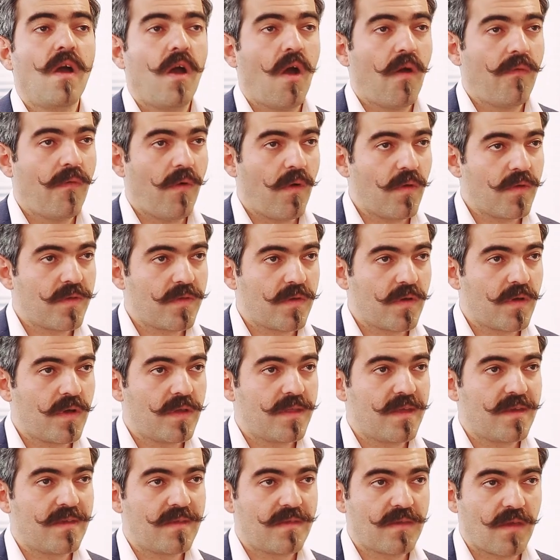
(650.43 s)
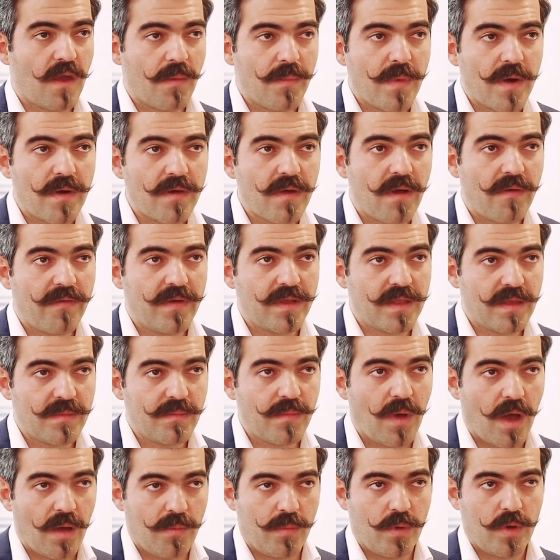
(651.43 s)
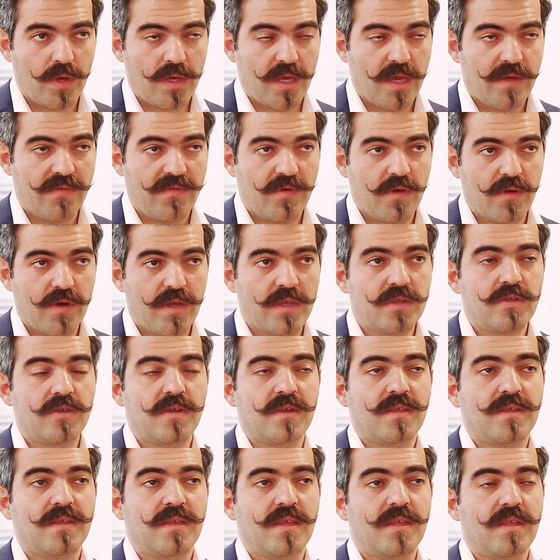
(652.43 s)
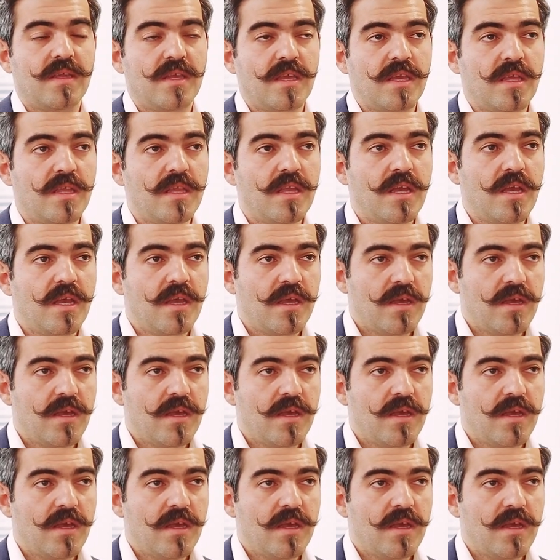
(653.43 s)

I've also got a summary of it in my book if you're interested in